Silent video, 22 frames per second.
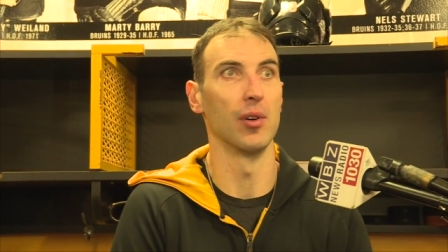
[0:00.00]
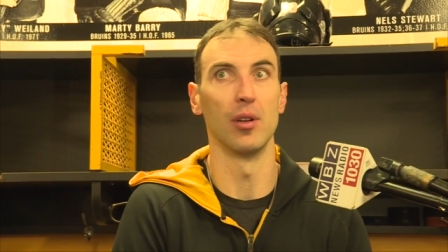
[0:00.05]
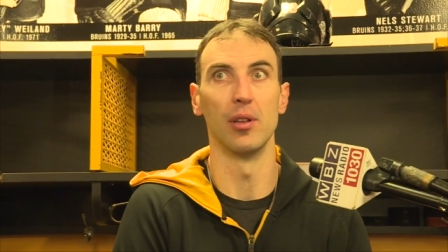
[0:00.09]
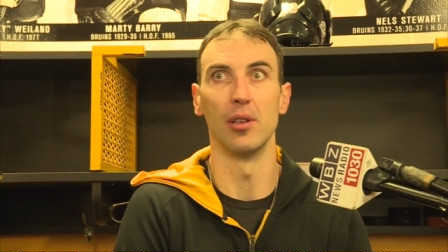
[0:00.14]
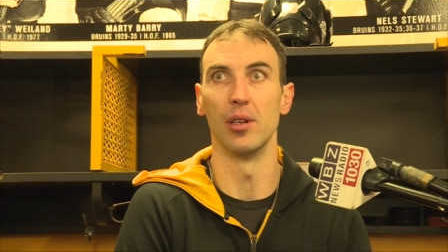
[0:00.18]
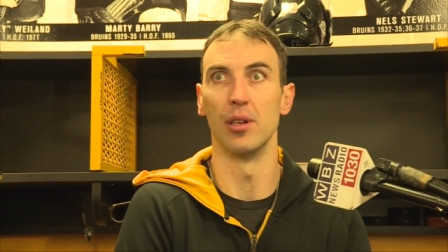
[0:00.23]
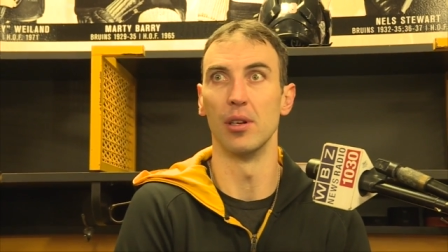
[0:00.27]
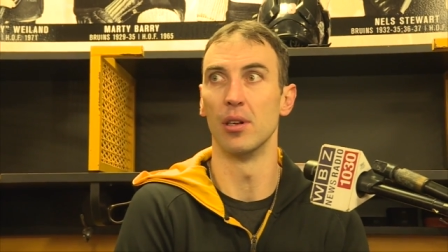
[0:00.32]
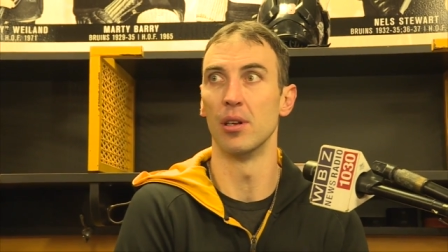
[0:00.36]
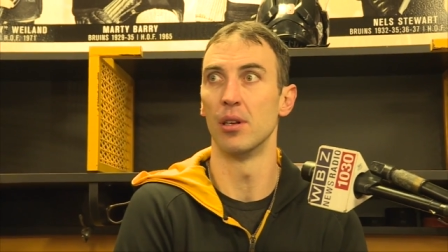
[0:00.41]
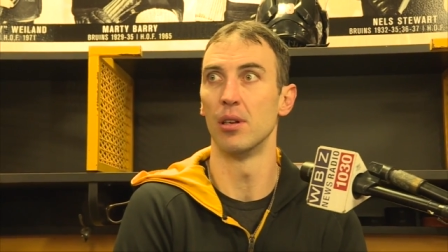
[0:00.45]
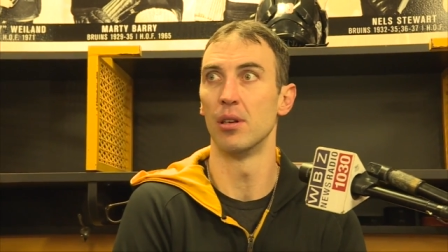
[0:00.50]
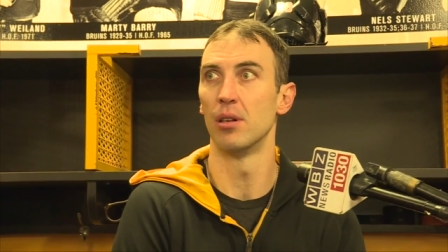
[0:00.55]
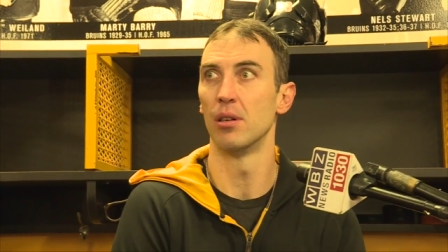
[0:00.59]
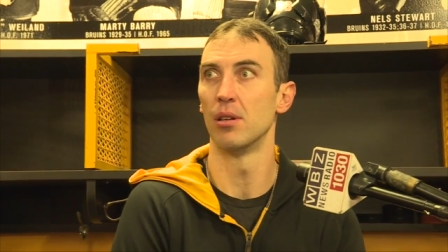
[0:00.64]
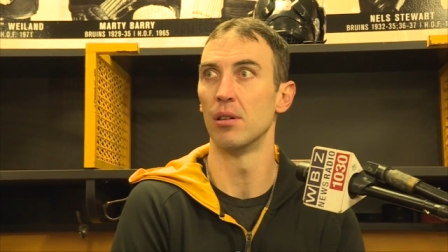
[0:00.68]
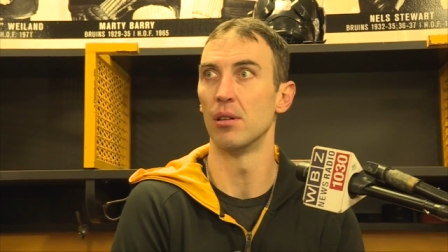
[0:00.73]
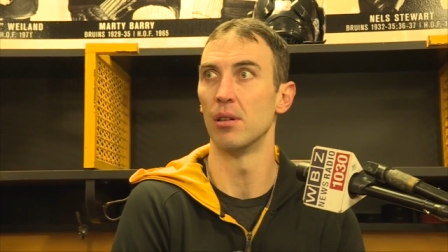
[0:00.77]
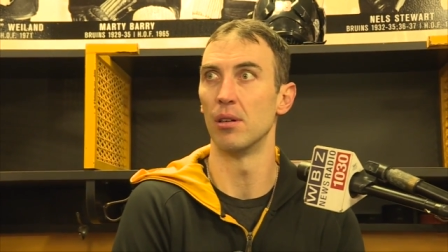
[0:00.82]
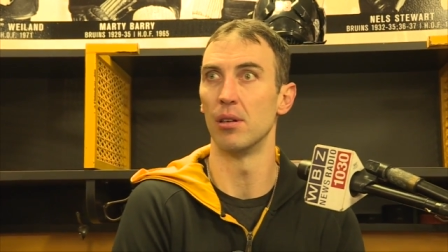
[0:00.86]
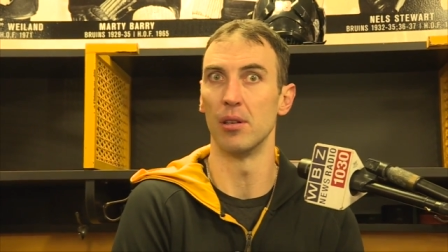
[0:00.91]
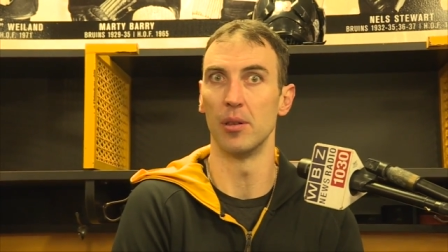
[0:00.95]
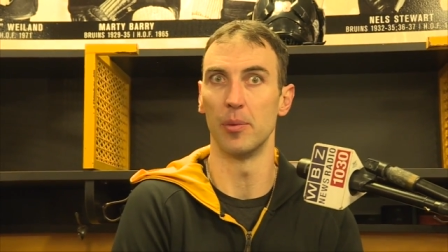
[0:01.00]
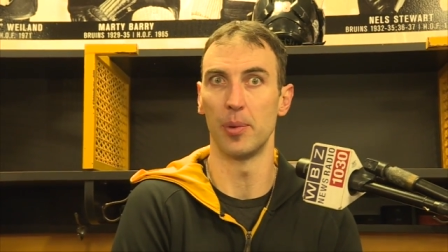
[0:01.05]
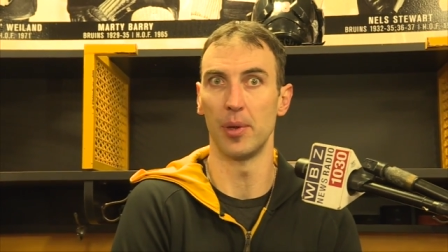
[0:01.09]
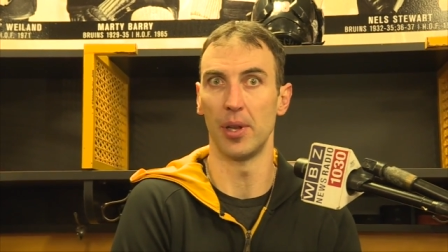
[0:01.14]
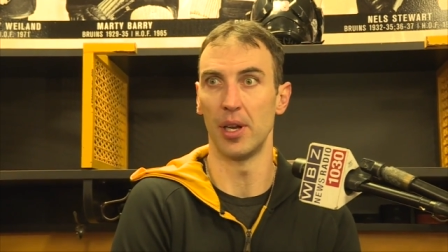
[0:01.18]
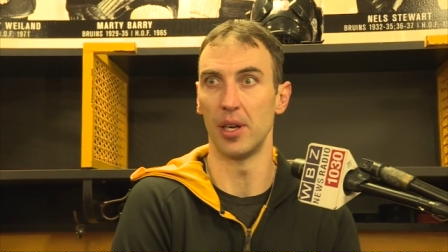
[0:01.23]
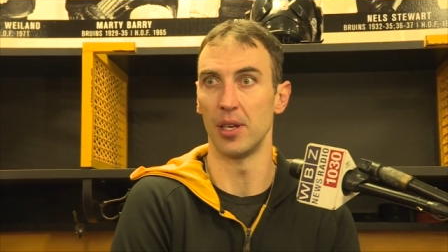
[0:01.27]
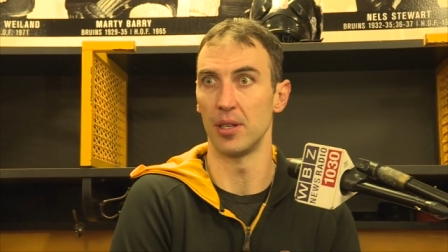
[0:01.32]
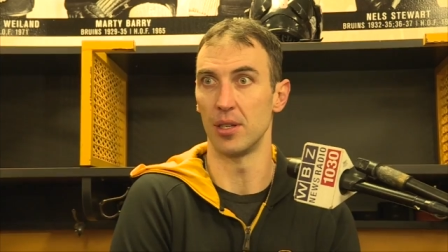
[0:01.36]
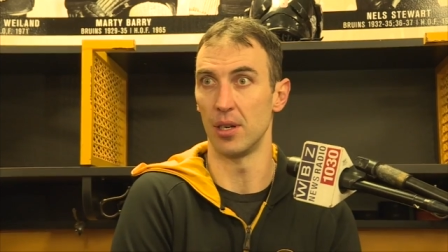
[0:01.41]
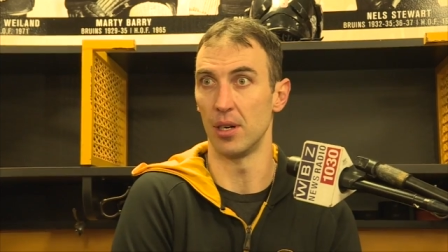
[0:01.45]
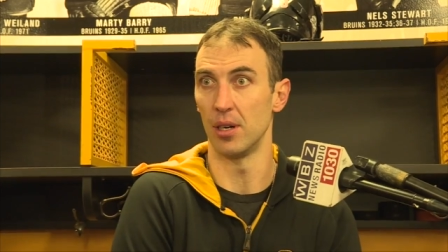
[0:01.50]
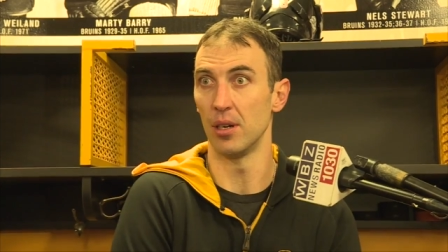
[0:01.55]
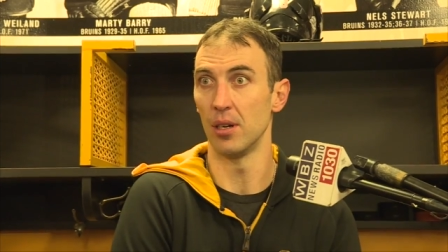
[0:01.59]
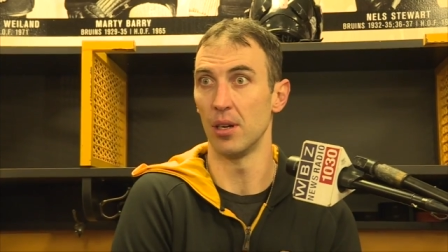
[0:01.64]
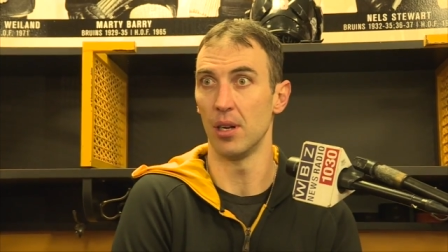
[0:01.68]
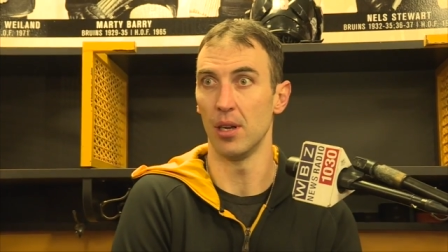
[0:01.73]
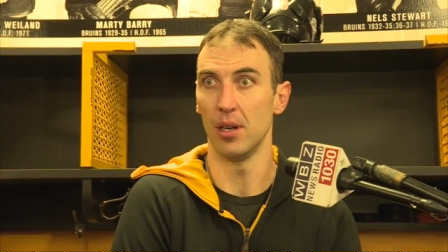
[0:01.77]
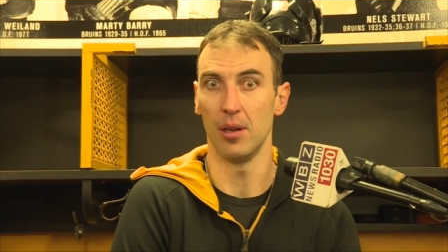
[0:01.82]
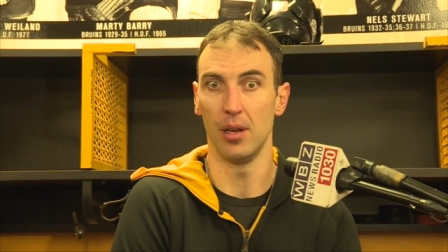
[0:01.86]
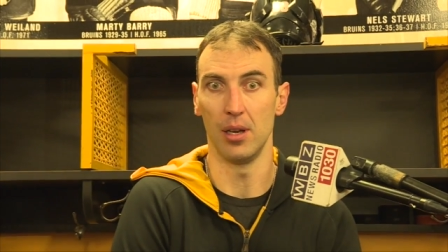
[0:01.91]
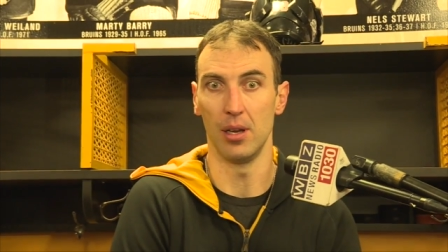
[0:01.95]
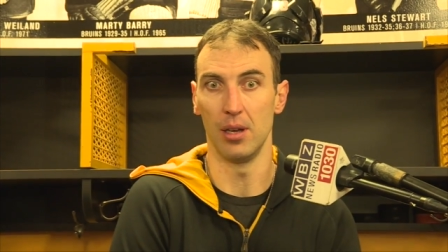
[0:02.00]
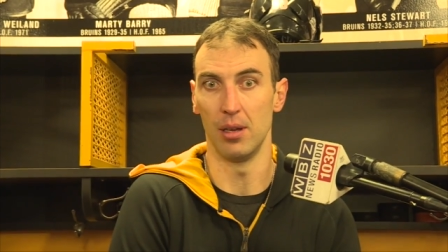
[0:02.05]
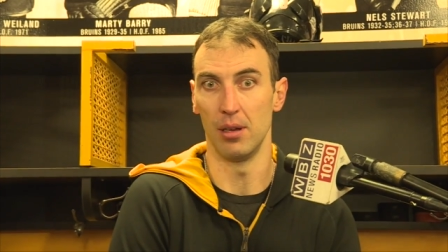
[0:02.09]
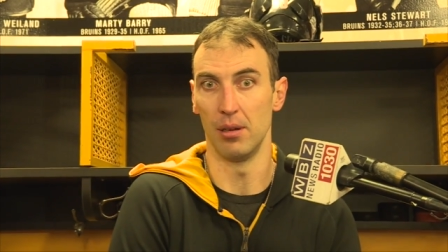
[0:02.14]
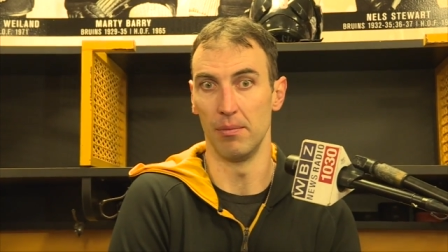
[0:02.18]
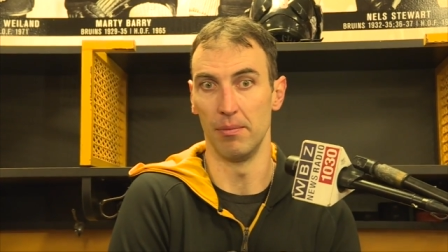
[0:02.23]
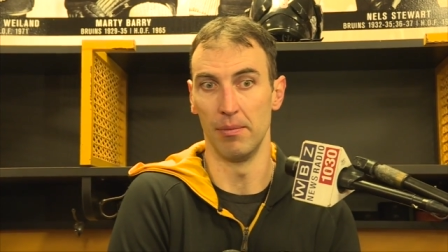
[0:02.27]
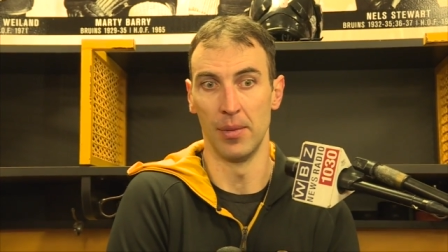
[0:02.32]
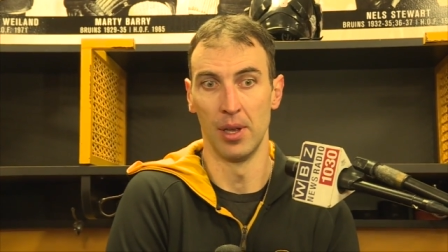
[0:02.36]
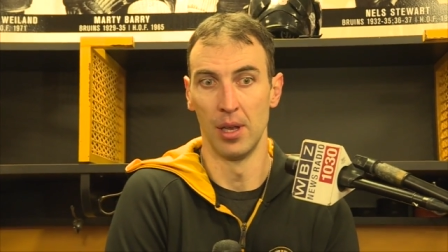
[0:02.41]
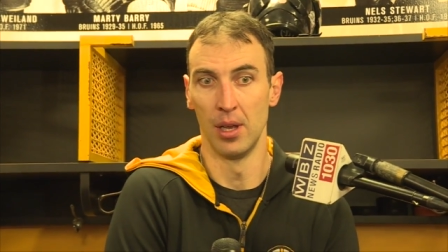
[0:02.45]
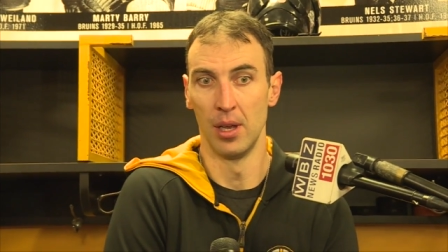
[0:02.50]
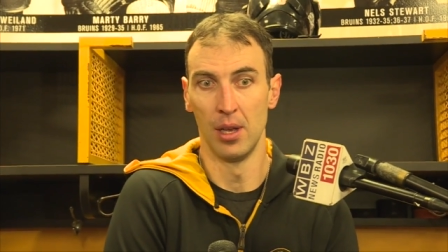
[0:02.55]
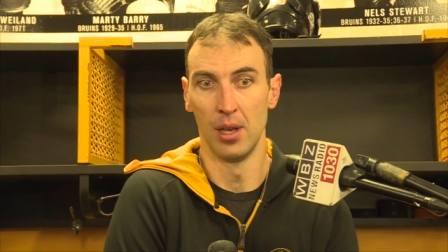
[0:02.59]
all the all the players here. Um,